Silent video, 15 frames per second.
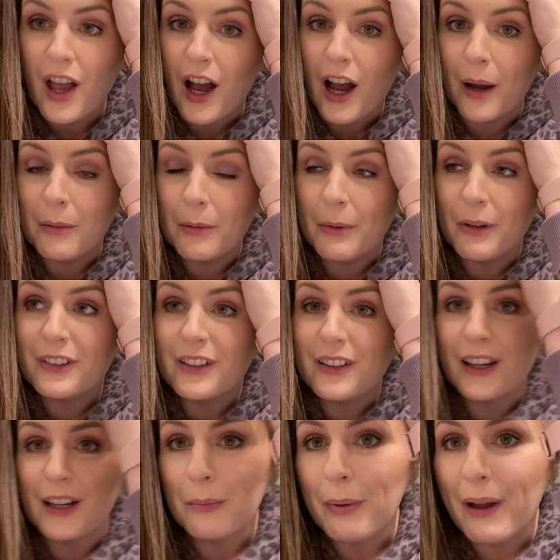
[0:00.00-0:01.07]
I'm about to
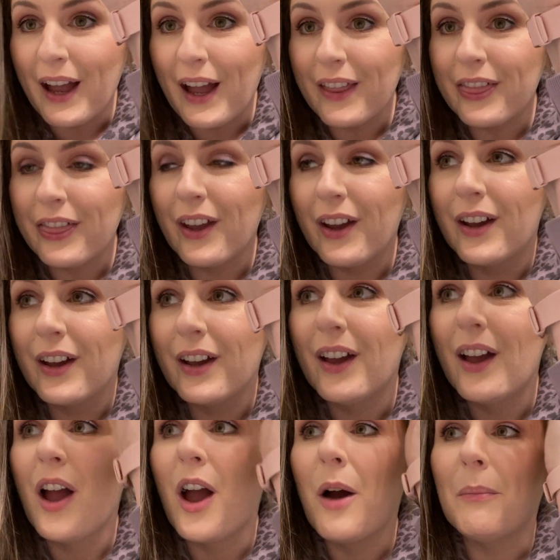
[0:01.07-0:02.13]
take a bath.
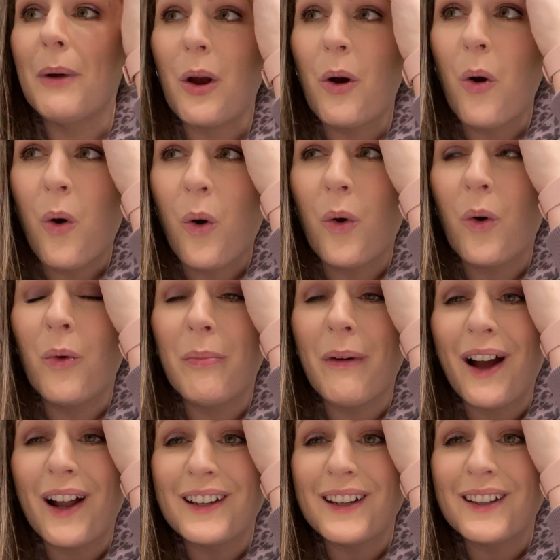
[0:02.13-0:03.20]
My whole
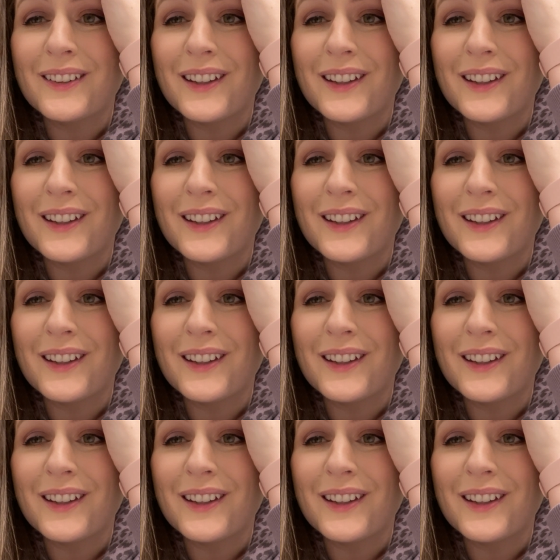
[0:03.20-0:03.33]
body is